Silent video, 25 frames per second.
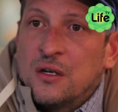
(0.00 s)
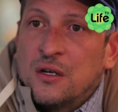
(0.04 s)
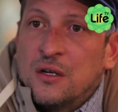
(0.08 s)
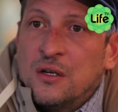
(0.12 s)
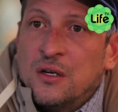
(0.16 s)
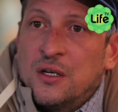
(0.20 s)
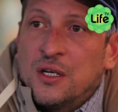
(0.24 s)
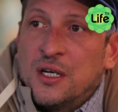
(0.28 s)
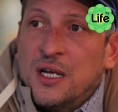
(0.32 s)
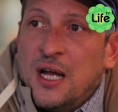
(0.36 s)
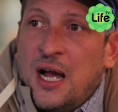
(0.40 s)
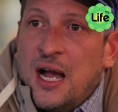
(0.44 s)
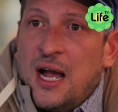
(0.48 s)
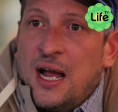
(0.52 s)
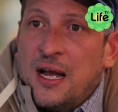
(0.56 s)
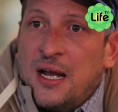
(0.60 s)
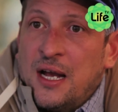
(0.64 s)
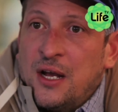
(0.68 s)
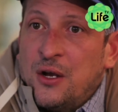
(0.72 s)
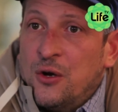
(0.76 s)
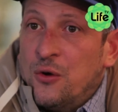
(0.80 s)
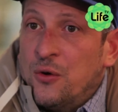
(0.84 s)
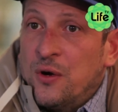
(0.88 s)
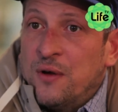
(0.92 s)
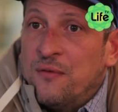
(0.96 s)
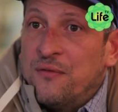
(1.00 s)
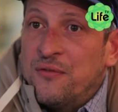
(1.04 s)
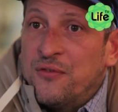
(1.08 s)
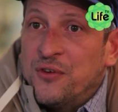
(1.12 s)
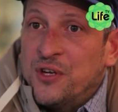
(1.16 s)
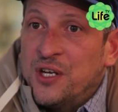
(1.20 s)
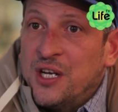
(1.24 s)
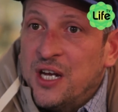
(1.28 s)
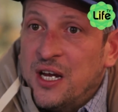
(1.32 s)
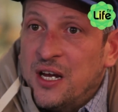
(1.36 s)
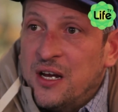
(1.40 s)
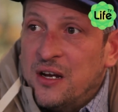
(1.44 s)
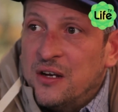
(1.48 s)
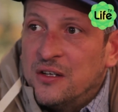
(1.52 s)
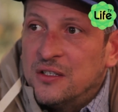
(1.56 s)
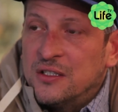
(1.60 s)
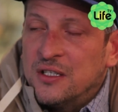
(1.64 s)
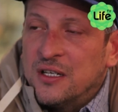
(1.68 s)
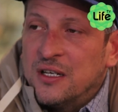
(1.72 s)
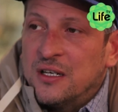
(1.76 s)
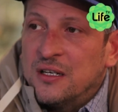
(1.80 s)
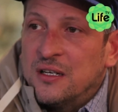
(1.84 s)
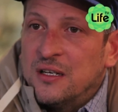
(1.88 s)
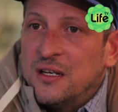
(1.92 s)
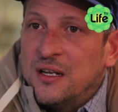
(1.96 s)
good guy, and I know him for years,
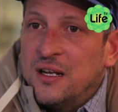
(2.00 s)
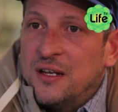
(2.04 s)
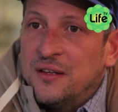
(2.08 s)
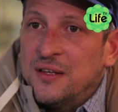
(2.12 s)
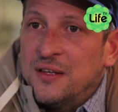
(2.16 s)
and